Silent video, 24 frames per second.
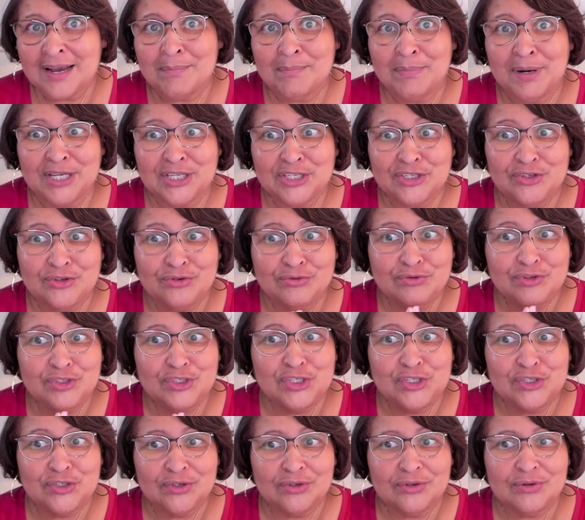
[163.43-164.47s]
but you
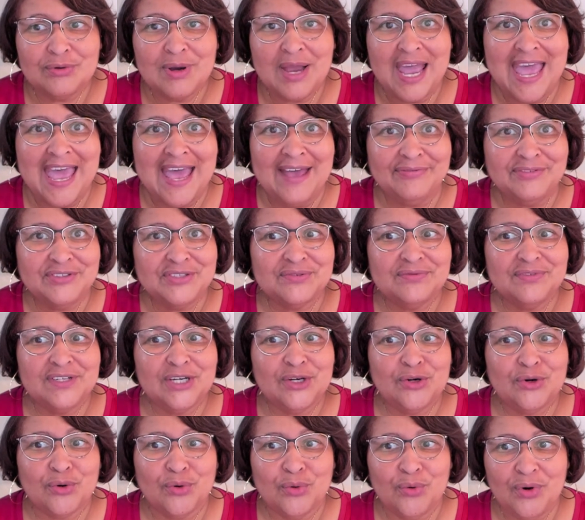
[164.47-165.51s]
do have to
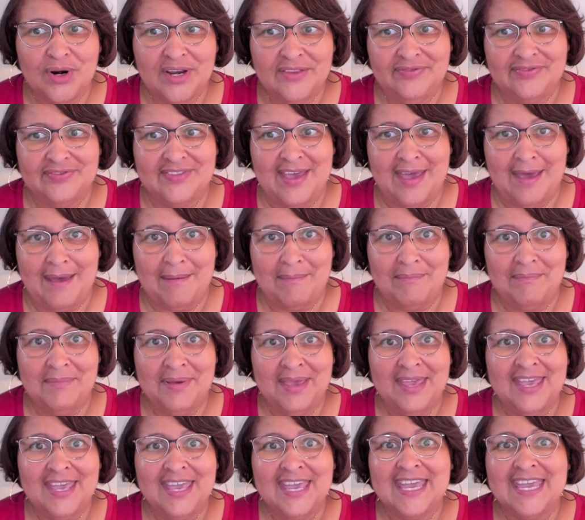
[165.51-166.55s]
record them